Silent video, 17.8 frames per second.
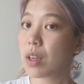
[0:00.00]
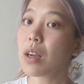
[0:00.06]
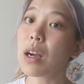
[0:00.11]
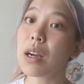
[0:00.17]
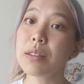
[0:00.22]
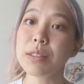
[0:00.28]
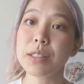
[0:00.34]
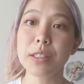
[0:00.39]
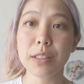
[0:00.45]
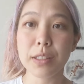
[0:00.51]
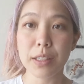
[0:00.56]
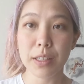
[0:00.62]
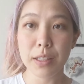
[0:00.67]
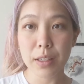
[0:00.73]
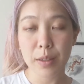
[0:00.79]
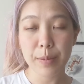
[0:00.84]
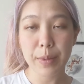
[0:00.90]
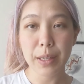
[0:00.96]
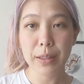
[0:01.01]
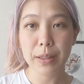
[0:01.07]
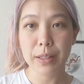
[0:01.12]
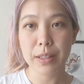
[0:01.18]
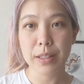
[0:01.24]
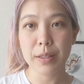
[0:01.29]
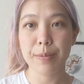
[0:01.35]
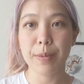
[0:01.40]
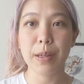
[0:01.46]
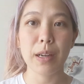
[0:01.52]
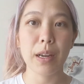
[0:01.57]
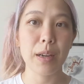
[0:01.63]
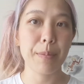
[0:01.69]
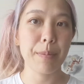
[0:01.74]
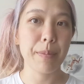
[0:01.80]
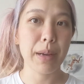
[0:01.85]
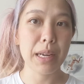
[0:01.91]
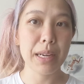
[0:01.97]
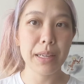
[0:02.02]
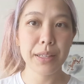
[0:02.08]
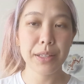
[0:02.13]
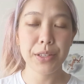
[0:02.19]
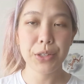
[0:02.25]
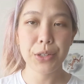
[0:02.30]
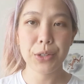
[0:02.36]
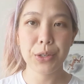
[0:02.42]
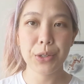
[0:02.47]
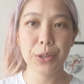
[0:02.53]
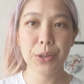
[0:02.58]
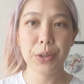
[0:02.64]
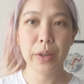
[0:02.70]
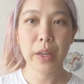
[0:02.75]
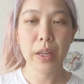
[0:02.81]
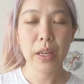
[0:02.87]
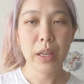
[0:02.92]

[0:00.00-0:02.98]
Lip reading: I was just thinking about this, but I might do